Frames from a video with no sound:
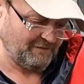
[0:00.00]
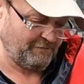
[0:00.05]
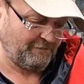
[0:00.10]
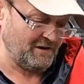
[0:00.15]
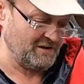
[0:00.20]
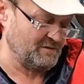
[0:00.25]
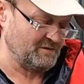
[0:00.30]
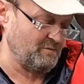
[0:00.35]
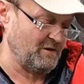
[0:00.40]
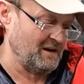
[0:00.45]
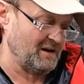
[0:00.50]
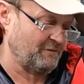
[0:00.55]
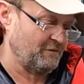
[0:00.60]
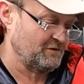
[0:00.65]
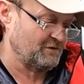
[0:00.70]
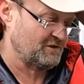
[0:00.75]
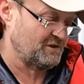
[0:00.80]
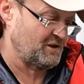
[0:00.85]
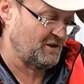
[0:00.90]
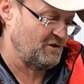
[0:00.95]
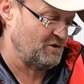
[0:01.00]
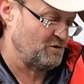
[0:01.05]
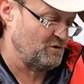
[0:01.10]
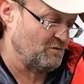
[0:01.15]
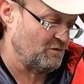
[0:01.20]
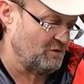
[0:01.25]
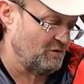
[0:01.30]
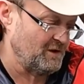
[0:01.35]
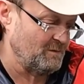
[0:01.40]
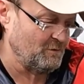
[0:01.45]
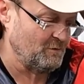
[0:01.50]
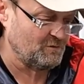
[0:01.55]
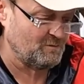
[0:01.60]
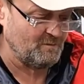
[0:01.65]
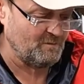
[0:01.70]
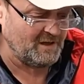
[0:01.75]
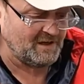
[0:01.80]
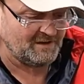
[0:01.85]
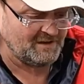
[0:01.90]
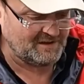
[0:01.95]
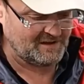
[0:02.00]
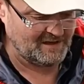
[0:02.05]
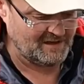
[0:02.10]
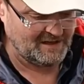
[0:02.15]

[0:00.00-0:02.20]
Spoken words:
French Breakfast 2, oh, they mustn't be as...